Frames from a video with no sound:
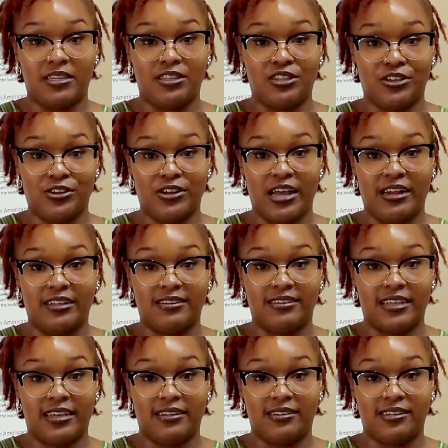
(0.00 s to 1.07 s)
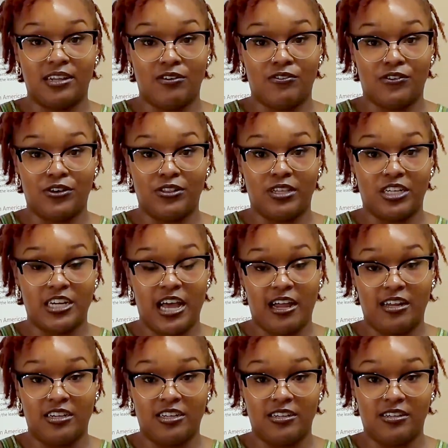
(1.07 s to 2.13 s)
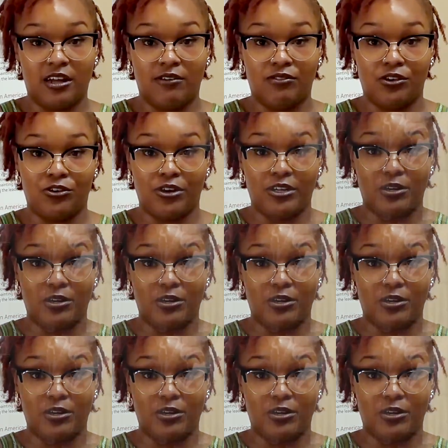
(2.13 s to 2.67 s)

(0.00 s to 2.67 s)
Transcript: in the United States suffered the challenges of the Great